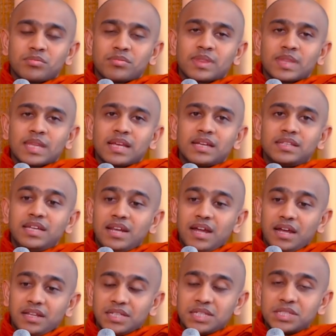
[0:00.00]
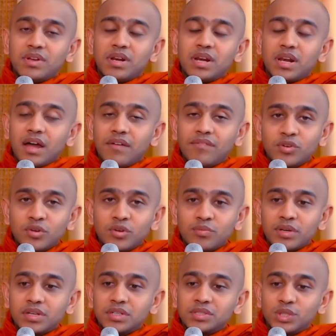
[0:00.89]
Then others will love you
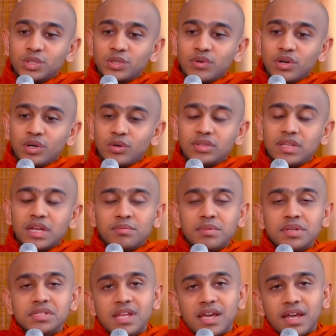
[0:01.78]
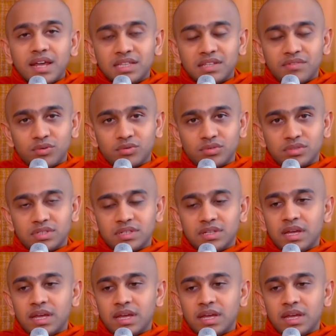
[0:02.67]
because you won't do that mistake in the future.